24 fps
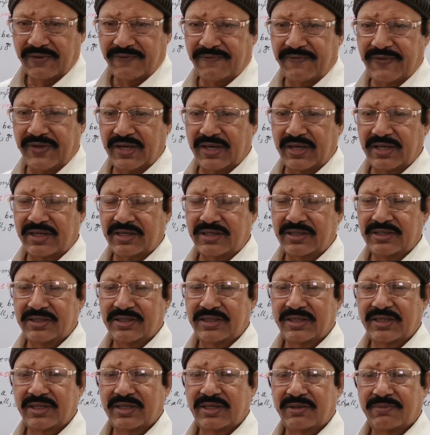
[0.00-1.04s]

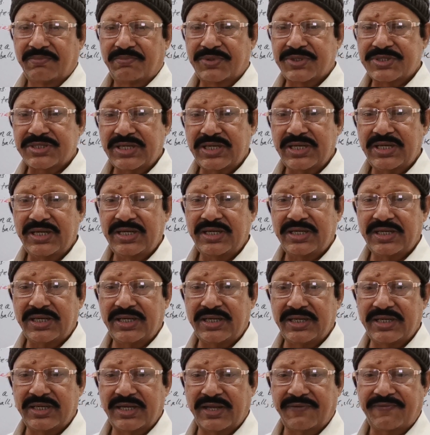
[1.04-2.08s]
where present
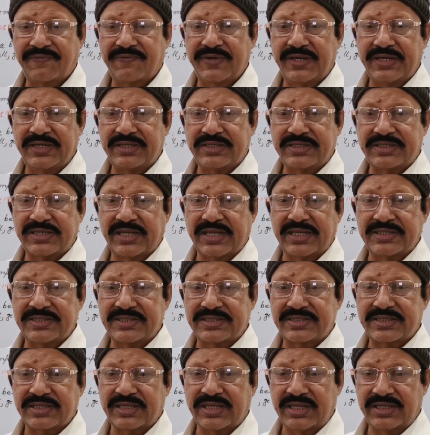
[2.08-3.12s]
indefinite
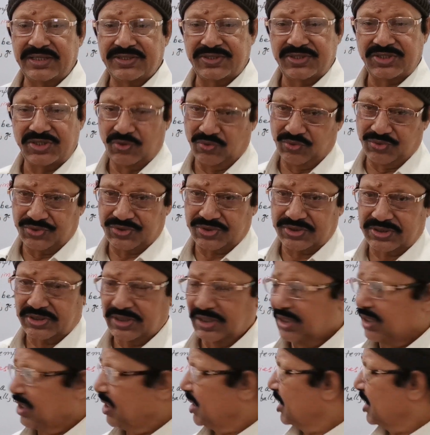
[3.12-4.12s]
tense is used.